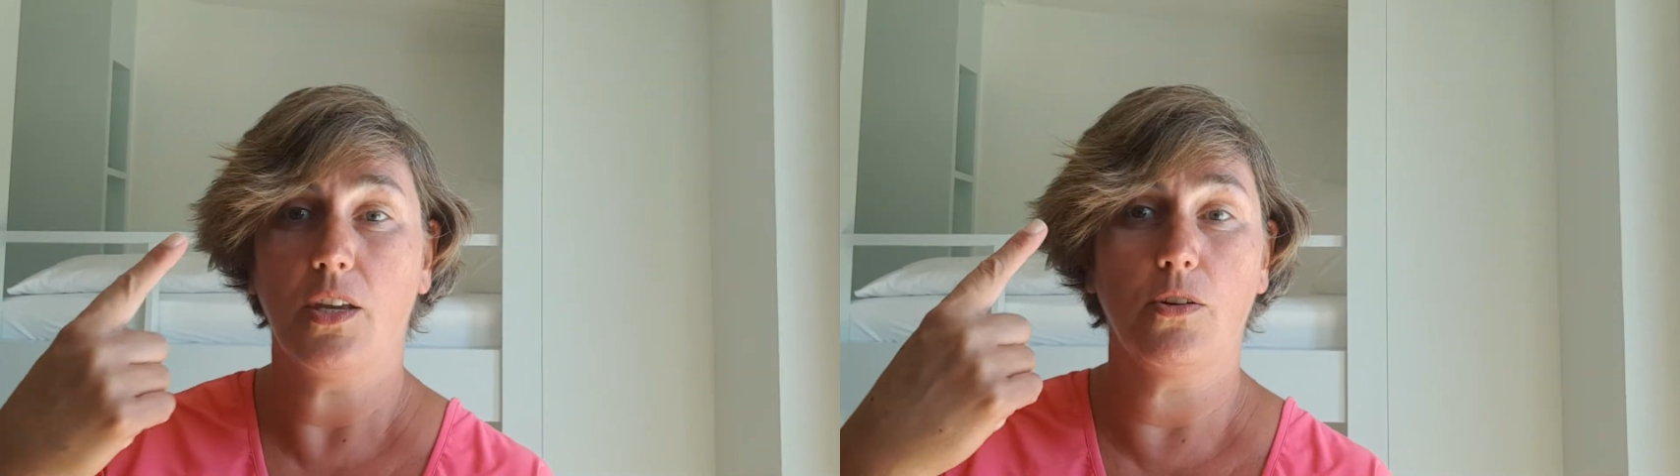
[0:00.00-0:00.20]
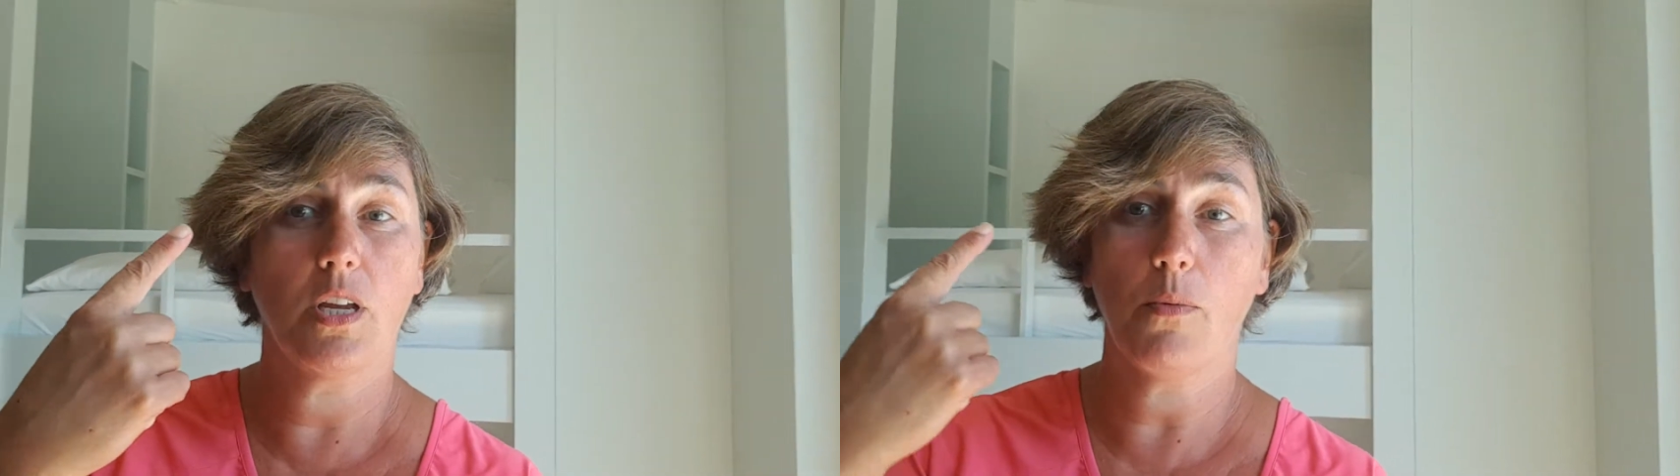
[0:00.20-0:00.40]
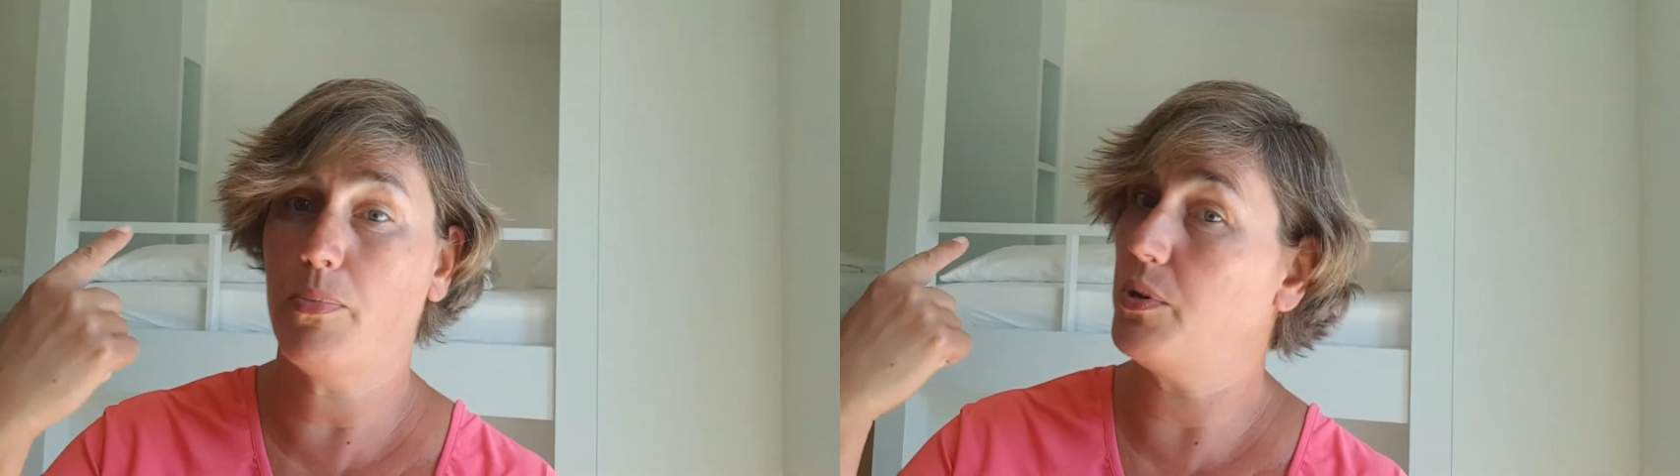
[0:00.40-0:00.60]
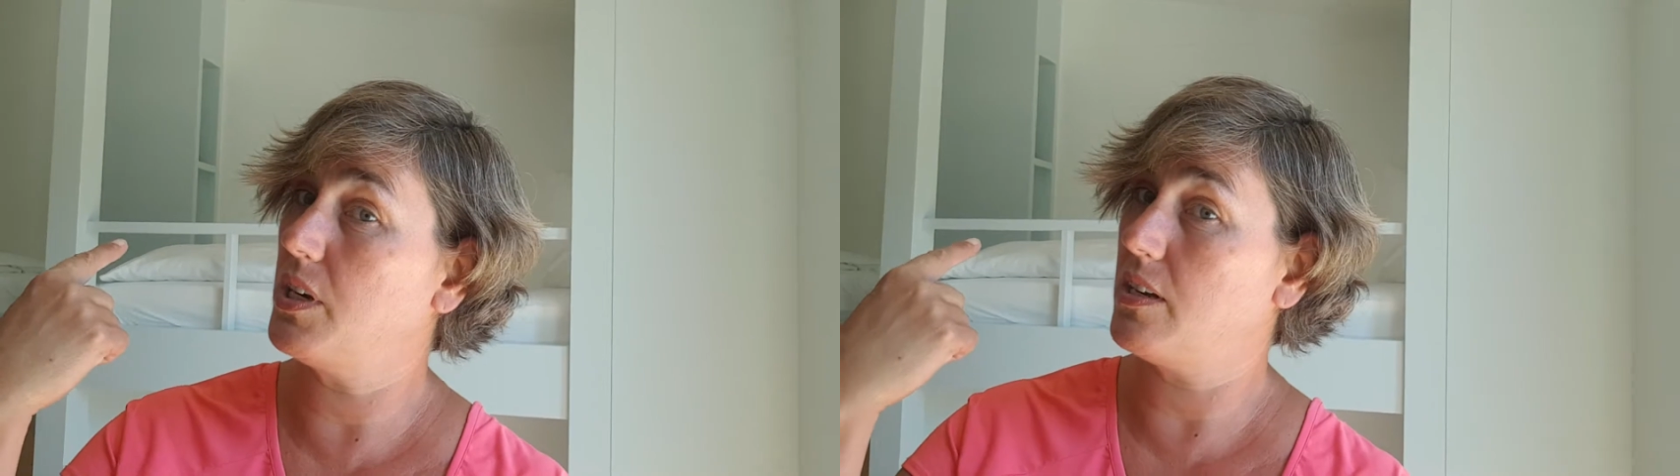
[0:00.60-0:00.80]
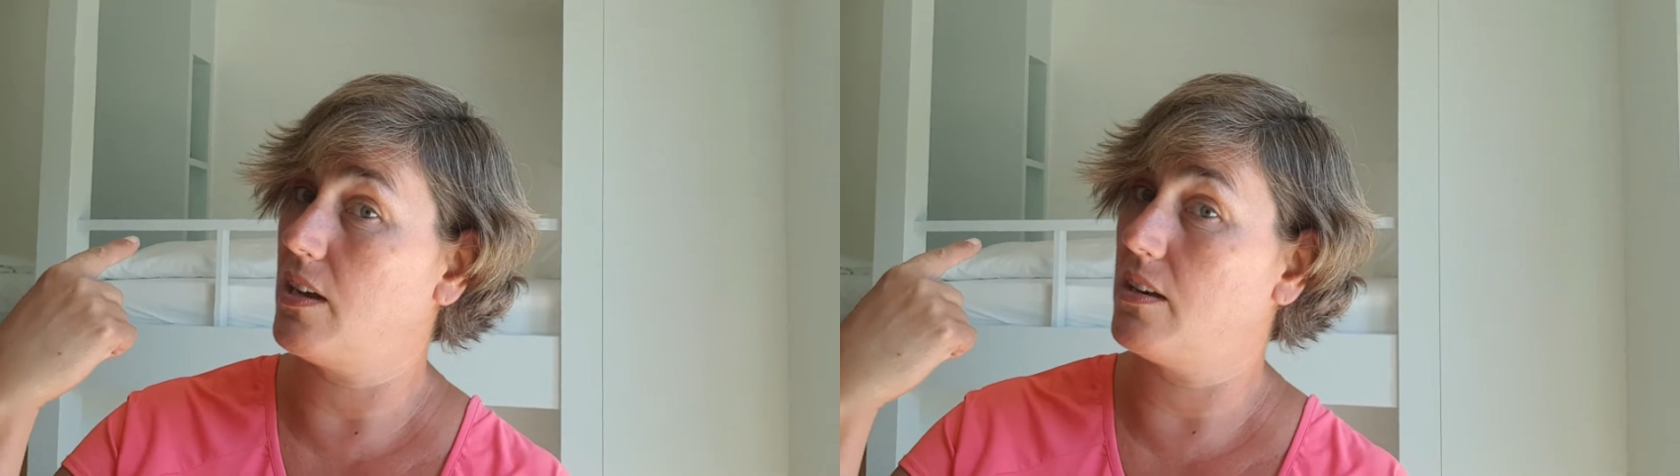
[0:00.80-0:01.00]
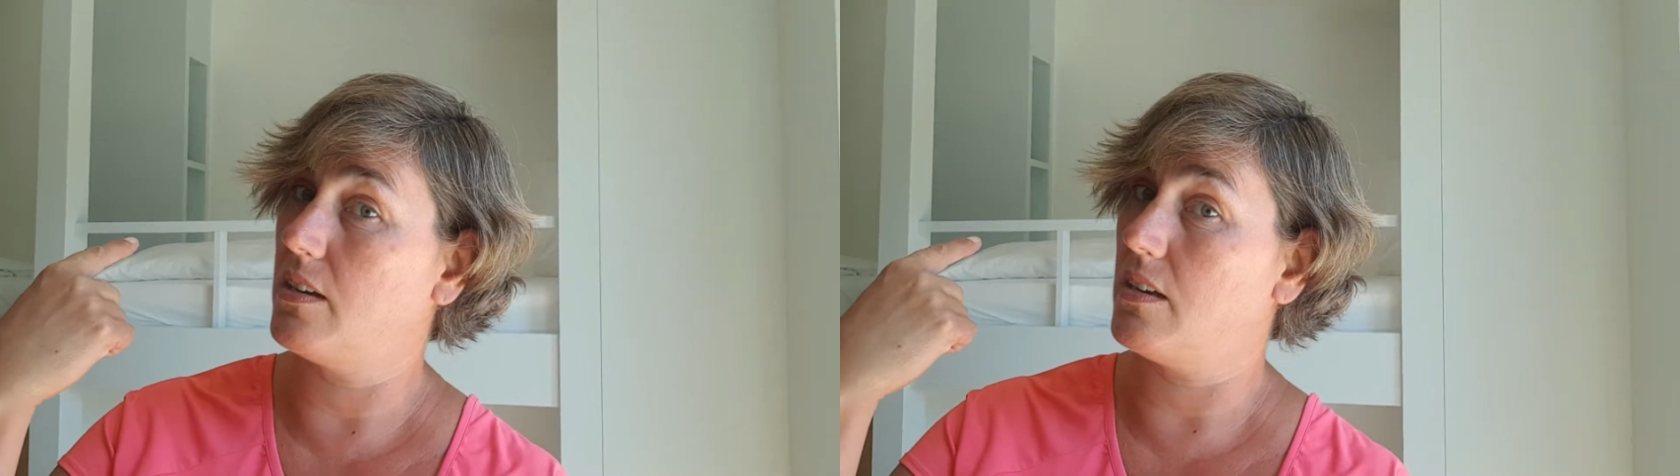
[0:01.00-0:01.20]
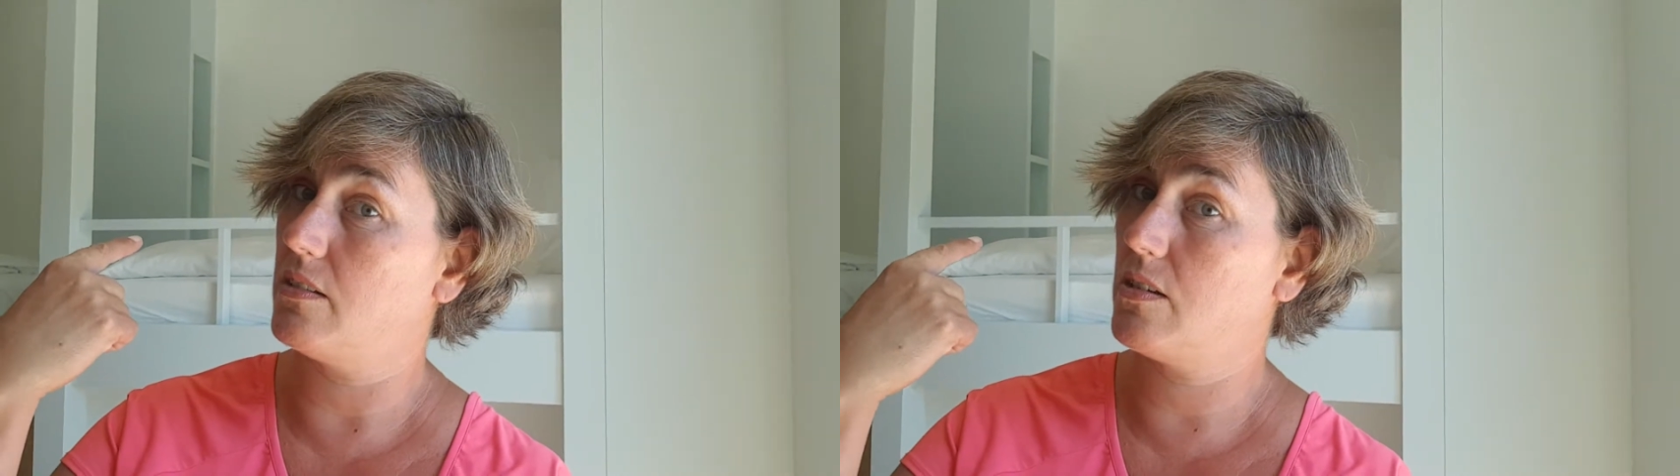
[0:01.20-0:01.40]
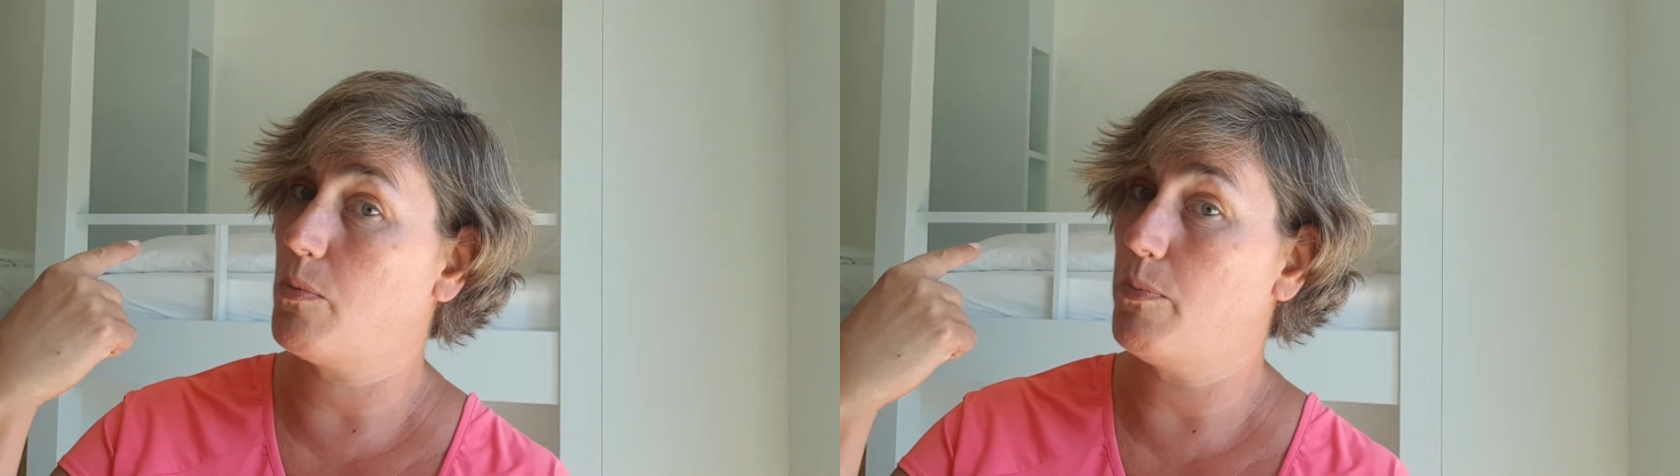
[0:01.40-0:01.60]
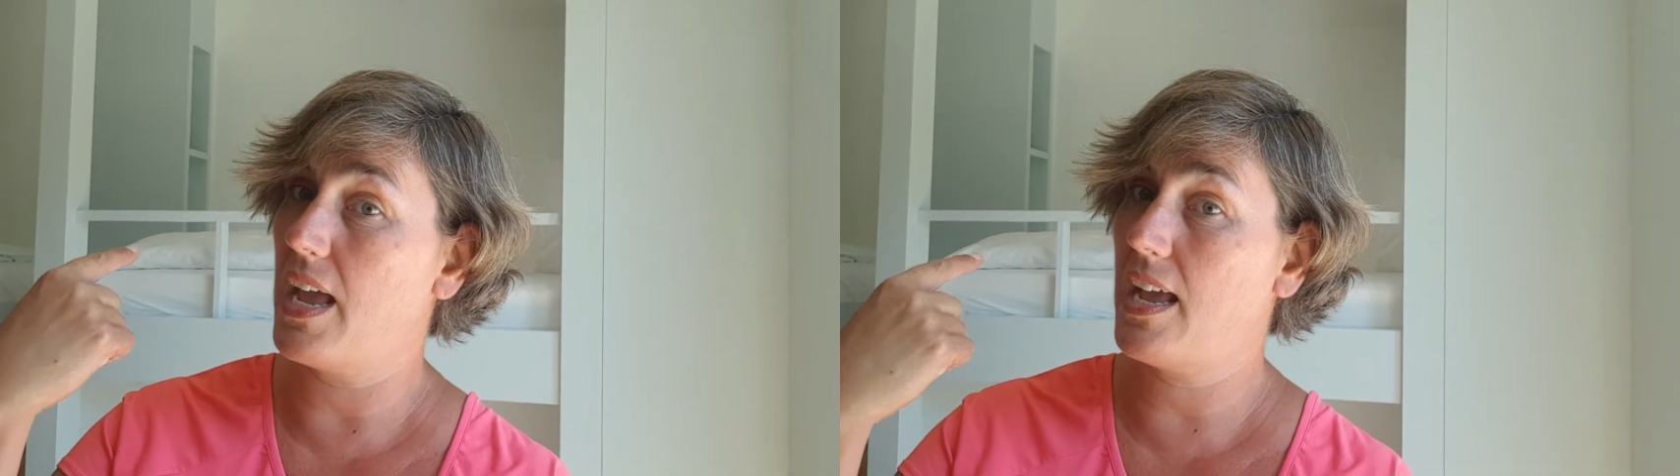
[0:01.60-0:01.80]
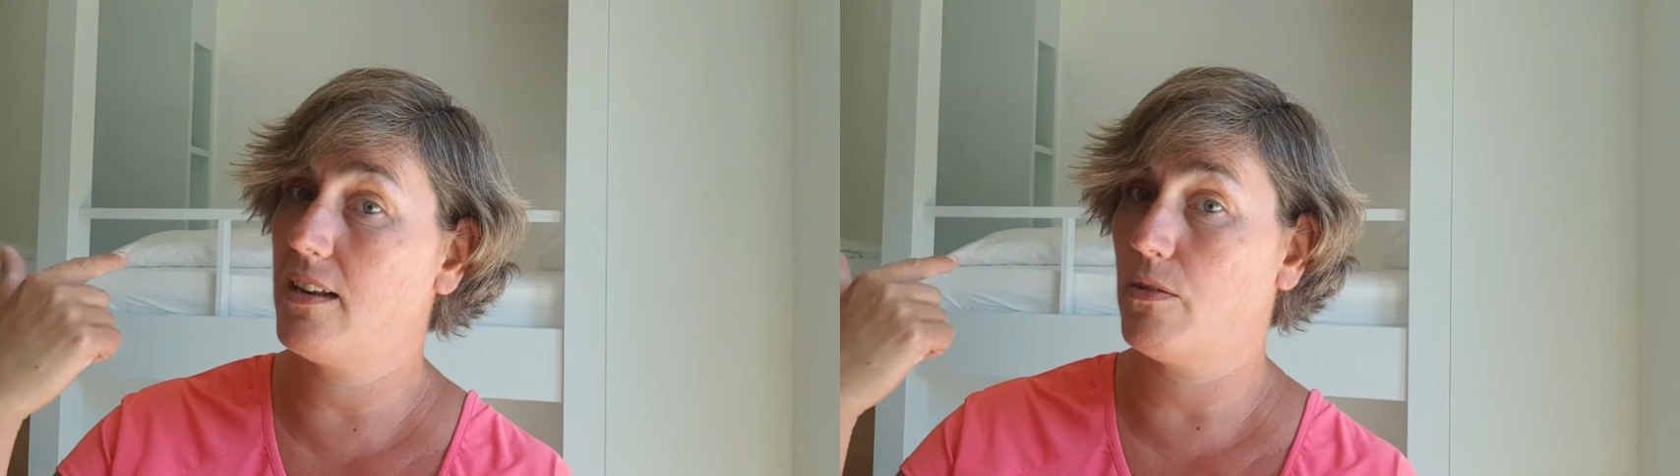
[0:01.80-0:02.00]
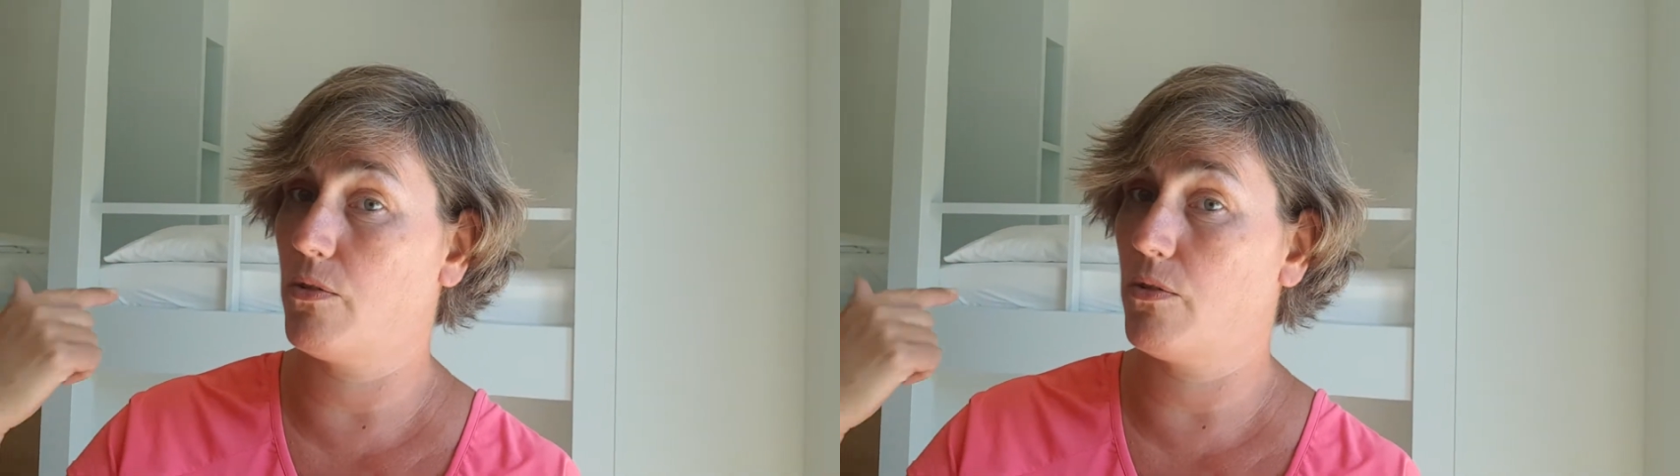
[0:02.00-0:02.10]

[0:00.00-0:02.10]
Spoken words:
you can put it on the top bed